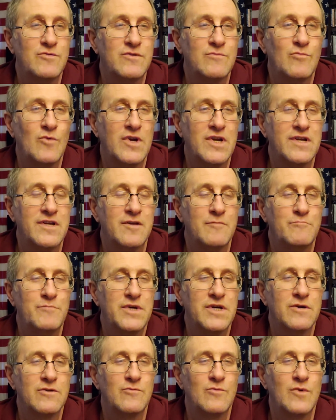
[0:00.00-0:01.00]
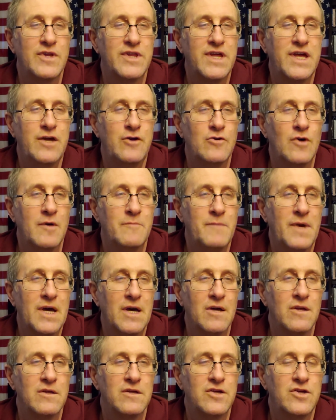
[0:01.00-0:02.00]
wanted to build with
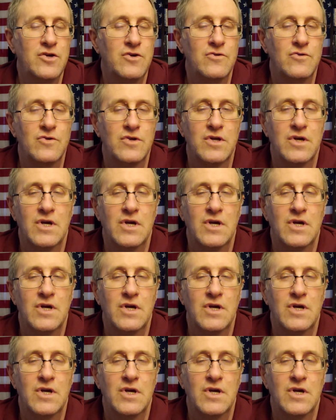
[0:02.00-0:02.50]
QML, Qt.